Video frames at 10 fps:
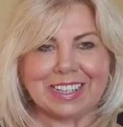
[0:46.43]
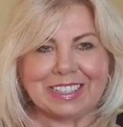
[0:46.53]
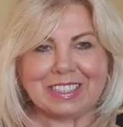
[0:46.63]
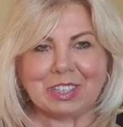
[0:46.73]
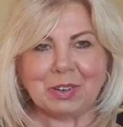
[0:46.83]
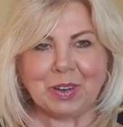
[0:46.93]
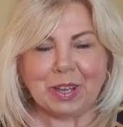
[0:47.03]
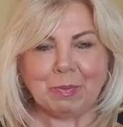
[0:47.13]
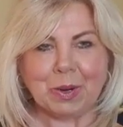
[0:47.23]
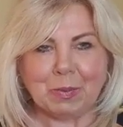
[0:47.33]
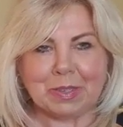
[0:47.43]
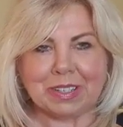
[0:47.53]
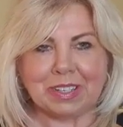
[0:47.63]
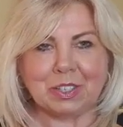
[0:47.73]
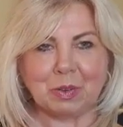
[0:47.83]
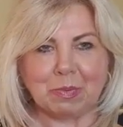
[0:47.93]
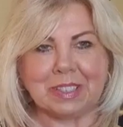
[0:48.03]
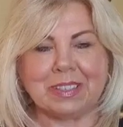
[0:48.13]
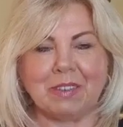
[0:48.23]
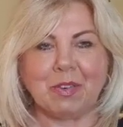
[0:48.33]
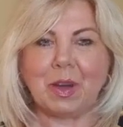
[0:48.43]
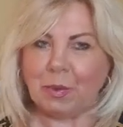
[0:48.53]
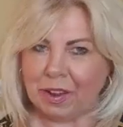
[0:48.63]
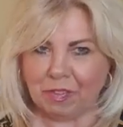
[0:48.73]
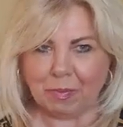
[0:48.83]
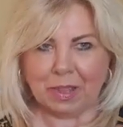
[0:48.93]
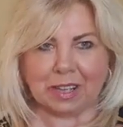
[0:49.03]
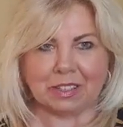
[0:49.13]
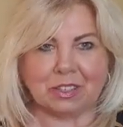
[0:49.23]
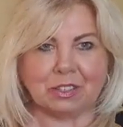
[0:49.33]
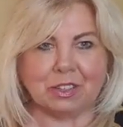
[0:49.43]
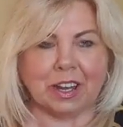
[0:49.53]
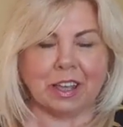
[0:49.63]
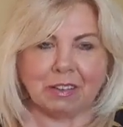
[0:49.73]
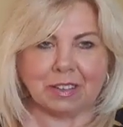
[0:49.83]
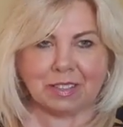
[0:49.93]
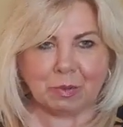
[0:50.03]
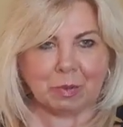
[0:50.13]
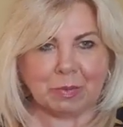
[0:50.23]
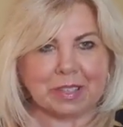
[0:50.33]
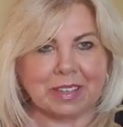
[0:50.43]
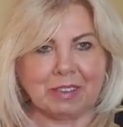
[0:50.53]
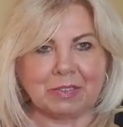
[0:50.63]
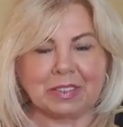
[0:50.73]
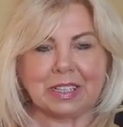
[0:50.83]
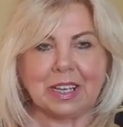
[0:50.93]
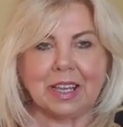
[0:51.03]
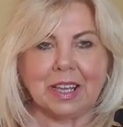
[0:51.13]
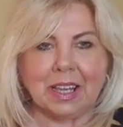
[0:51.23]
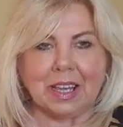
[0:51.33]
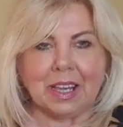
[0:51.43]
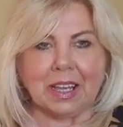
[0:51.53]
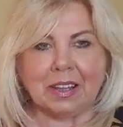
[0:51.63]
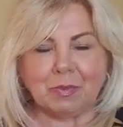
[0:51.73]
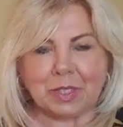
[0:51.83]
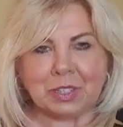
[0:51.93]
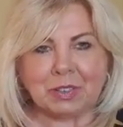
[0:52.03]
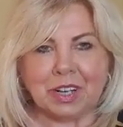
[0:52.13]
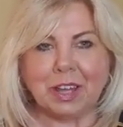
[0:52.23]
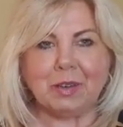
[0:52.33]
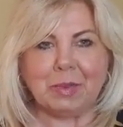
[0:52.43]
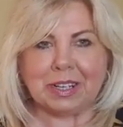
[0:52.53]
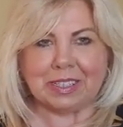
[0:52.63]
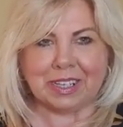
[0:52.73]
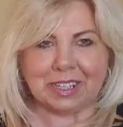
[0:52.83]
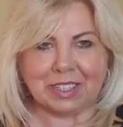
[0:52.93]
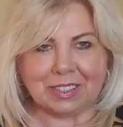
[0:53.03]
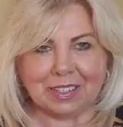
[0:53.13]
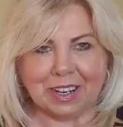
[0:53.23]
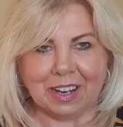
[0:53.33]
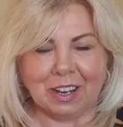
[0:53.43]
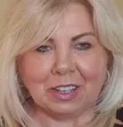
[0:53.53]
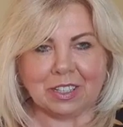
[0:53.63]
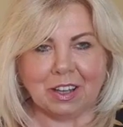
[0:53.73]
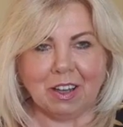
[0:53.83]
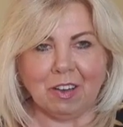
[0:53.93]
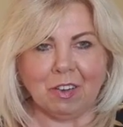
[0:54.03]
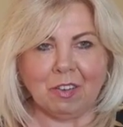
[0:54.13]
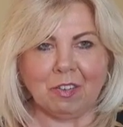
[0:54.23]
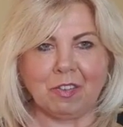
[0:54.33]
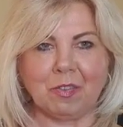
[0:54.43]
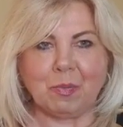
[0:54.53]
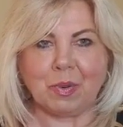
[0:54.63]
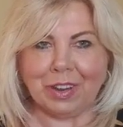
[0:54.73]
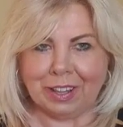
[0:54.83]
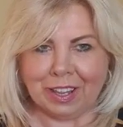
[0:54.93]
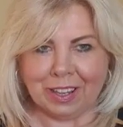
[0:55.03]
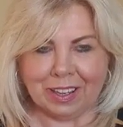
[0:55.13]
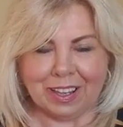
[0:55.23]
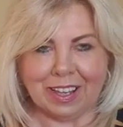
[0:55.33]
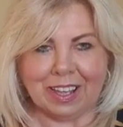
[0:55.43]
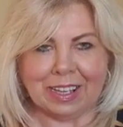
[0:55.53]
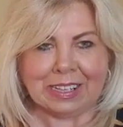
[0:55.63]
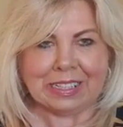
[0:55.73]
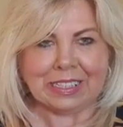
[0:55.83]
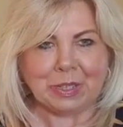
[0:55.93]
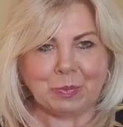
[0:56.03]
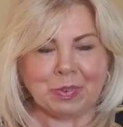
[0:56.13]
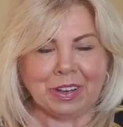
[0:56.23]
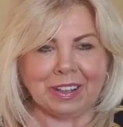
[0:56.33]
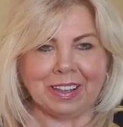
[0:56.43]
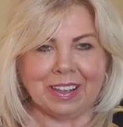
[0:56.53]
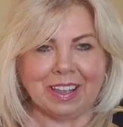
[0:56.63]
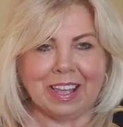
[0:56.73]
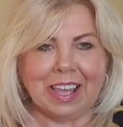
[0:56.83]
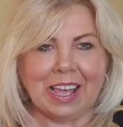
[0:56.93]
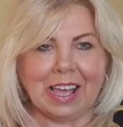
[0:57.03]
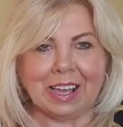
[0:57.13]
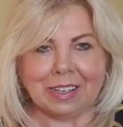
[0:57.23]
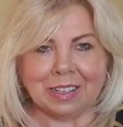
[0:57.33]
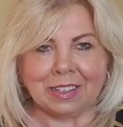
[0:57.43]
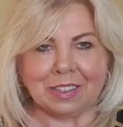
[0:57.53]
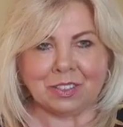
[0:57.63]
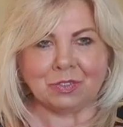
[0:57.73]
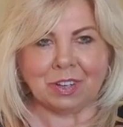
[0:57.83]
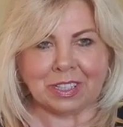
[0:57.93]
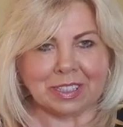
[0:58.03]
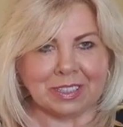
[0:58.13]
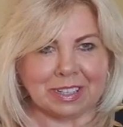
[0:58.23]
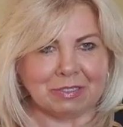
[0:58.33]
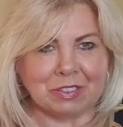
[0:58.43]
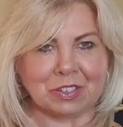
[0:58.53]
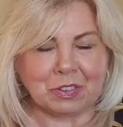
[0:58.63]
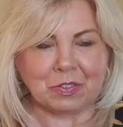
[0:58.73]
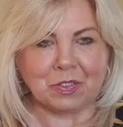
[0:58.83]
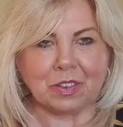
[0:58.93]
So I purposely took myself away from that so that I could sit with myself. And I've been doing a lot of meditation and a lot of breathing, deep breathing, and writing down stuff